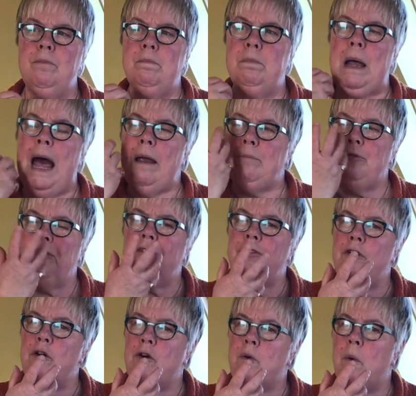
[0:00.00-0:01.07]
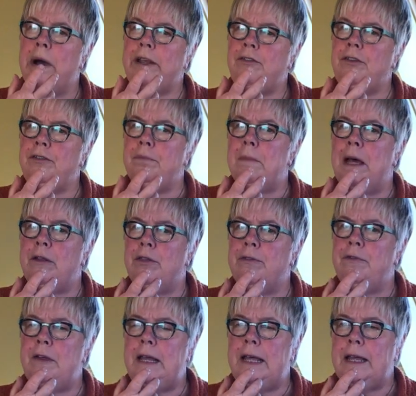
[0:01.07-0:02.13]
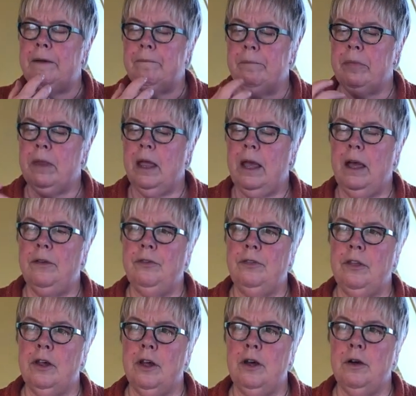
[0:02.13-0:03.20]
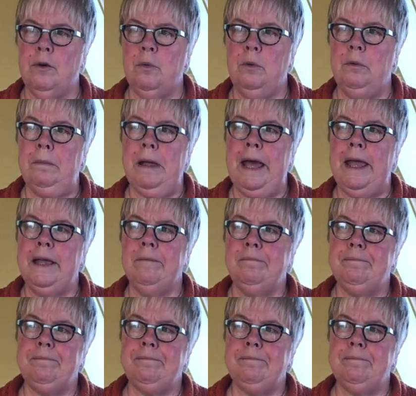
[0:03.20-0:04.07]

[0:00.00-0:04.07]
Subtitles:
Perhaps it's not quite as mouth-filling as the Kirkwall Bay,